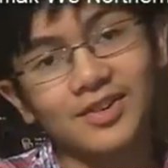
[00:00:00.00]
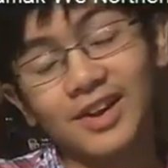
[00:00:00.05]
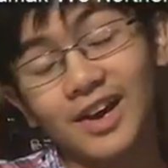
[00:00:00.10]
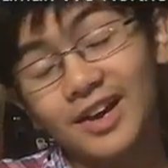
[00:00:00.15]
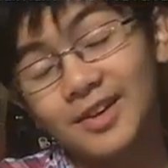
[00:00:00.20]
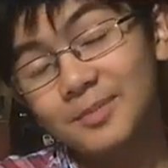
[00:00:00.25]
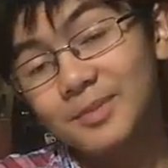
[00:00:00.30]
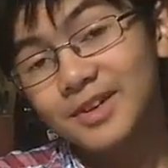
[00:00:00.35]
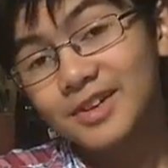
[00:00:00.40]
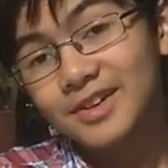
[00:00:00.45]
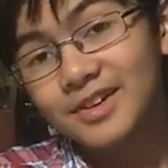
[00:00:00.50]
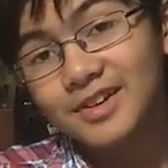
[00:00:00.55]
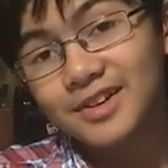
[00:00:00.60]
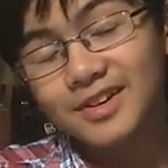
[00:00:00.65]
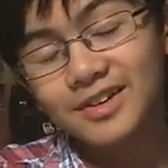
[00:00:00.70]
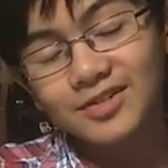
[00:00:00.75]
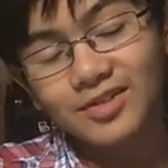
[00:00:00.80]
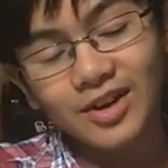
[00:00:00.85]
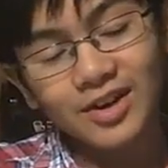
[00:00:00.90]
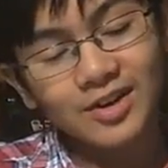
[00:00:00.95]
gotten me
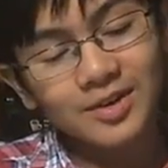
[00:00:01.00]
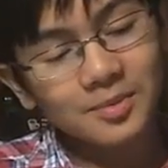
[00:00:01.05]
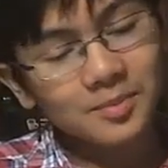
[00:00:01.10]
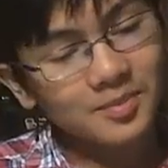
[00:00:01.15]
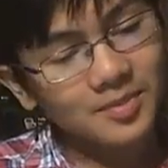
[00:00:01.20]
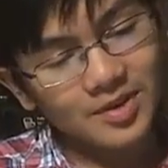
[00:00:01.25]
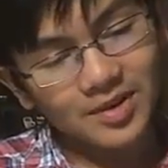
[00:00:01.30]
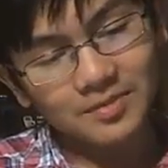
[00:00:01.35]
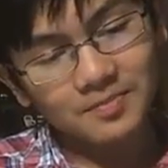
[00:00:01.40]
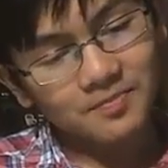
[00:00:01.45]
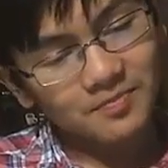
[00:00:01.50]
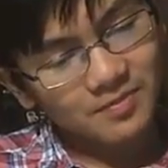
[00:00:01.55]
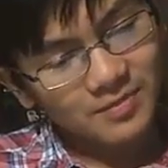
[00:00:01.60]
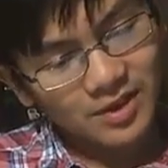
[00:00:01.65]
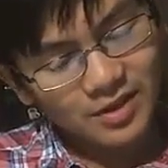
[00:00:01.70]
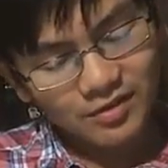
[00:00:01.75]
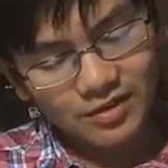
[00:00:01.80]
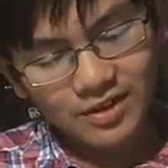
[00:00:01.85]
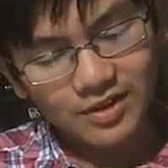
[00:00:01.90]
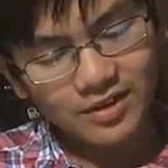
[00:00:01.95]
to try it, but
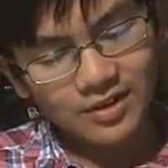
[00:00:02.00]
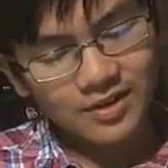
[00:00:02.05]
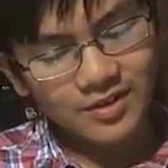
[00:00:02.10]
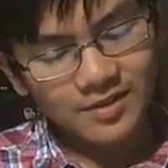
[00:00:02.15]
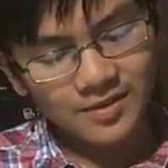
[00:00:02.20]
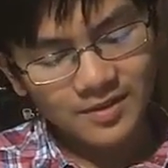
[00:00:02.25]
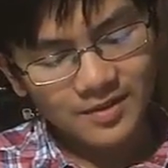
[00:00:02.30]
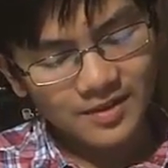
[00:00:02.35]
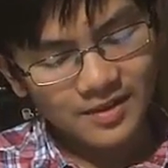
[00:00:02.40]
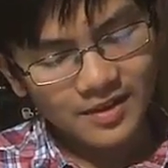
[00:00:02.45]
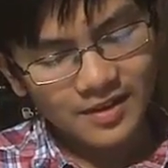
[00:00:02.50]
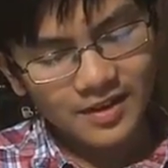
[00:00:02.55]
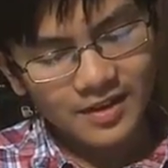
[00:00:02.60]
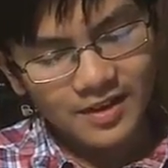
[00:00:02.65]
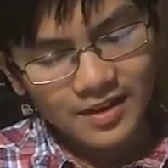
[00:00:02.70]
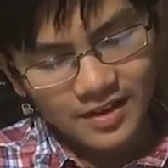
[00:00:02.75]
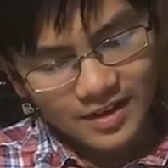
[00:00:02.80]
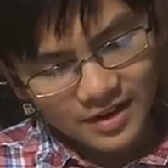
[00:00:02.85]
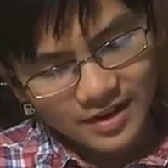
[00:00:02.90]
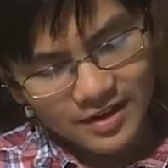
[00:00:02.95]
it's really good.
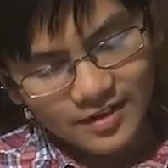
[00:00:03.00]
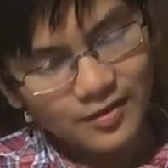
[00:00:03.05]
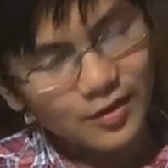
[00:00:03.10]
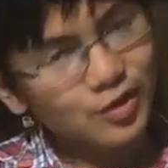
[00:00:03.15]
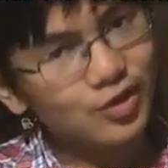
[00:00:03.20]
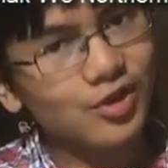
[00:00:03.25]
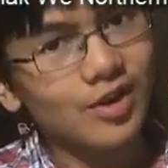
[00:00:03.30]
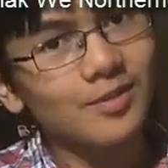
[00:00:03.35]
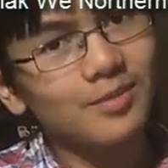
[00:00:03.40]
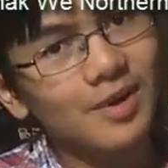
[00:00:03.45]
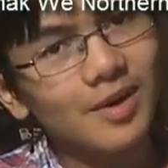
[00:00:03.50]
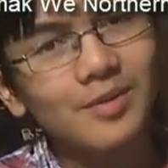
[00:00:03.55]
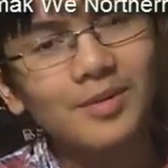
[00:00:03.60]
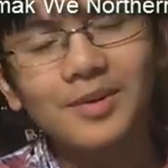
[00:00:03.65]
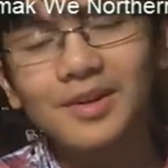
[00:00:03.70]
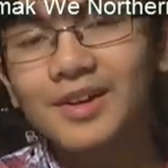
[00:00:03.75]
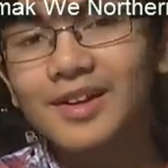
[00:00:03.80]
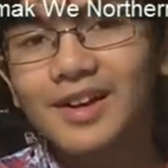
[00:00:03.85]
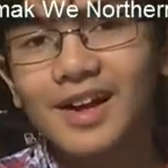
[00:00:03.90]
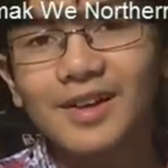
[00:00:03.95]
In the future, I'll
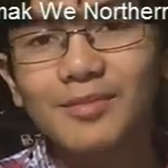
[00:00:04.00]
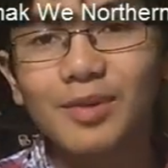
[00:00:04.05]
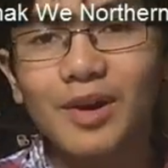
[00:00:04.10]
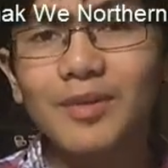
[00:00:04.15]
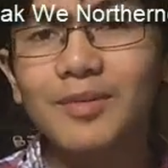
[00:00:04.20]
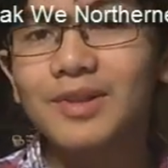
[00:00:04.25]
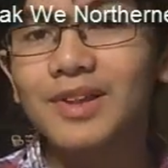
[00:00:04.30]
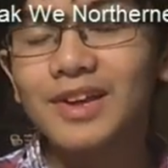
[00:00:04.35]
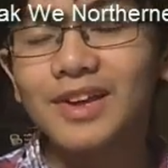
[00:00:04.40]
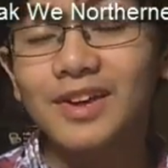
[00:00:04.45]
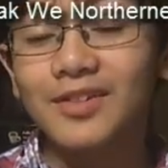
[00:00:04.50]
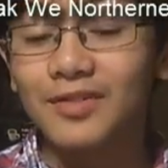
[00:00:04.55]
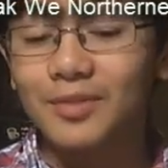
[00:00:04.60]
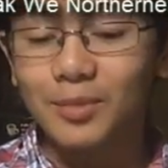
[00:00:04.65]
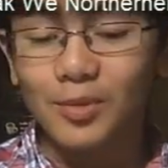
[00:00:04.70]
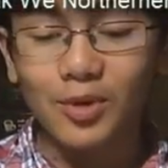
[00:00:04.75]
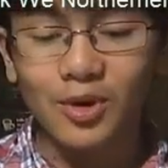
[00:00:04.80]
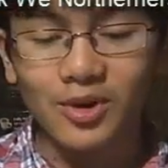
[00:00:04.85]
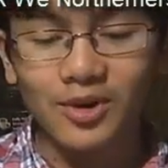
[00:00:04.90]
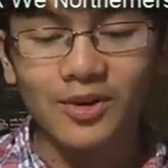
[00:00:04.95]
probably like it
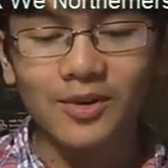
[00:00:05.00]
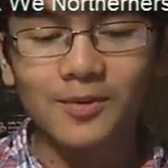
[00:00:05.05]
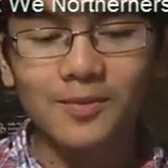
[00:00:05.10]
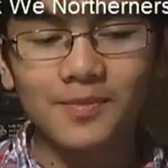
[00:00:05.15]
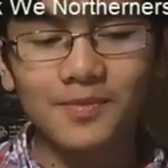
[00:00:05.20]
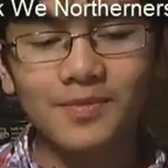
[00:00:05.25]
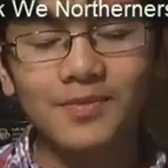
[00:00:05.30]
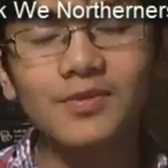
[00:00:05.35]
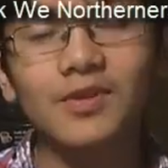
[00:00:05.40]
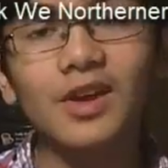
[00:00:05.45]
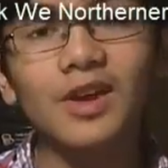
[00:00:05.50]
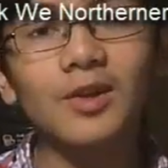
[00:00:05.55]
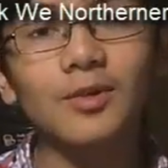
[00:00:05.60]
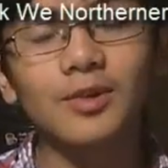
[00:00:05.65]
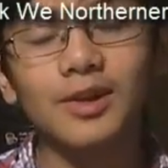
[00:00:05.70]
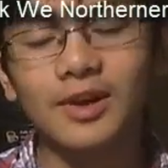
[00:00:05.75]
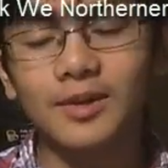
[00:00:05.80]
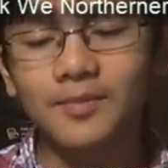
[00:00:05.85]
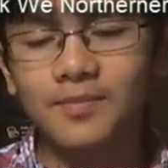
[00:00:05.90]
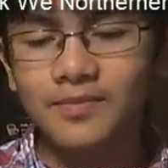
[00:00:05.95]
even more.
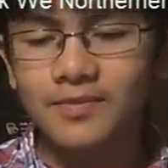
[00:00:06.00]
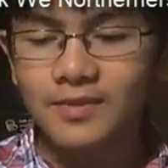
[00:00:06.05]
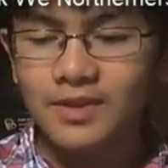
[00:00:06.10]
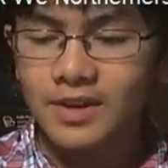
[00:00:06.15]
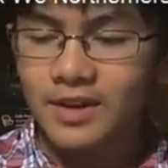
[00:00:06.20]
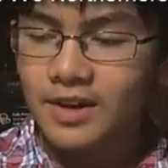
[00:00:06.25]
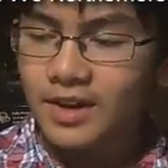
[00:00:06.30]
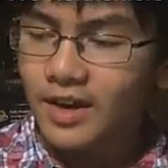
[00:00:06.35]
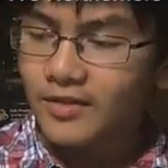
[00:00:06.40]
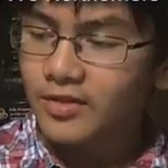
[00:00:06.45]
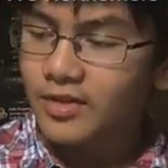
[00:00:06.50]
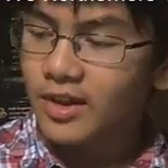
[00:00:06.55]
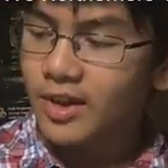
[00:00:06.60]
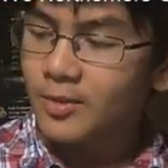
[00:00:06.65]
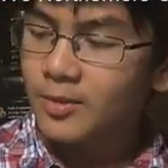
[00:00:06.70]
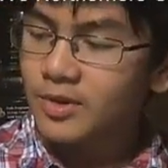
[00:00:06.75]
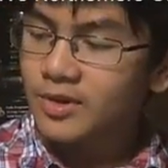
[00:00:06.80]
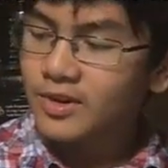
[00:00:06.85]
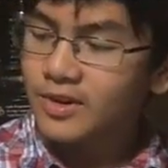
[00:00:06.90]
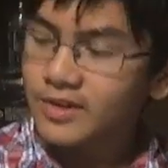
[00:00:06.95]
Anyway, after
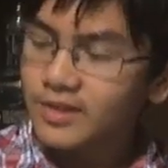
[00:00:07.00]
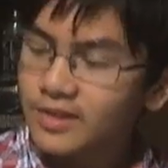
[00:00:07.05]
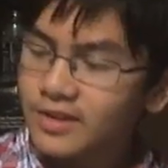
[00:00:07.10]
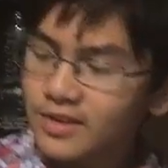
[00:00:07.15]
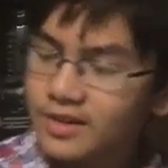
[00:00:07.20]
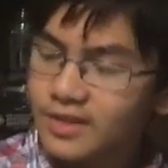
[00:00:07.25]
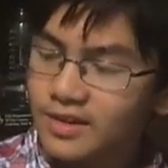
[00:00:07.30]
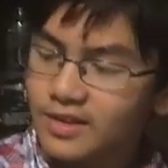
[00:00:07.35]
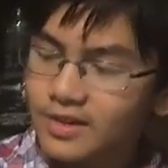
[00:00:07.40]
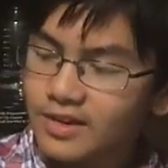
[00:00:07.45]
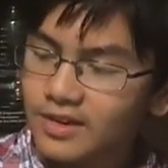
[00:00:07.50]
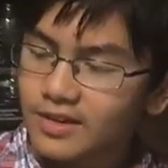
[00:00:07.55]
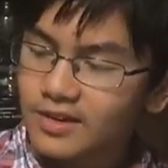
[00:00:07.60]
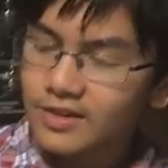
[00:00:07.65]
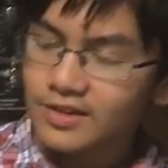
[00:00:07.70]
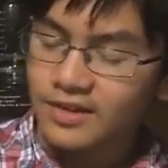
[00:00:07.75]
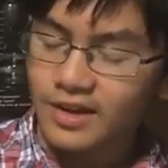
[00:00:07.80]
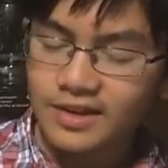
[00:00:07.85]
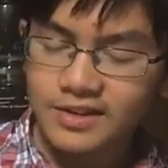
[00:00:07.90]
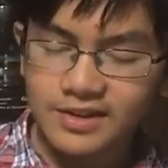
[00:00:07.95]
that, we cooked
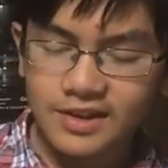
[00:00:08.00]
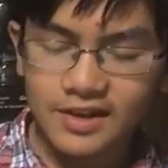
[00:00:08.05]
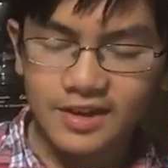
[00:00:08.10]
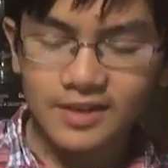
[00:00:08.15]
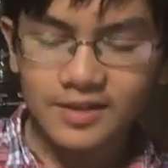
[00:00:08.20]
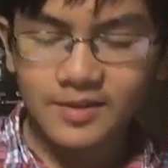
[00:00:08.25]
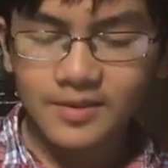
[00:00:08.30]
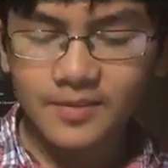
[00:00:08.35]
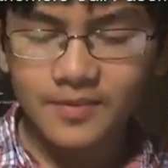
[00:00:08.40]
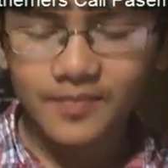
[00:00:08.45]
satay,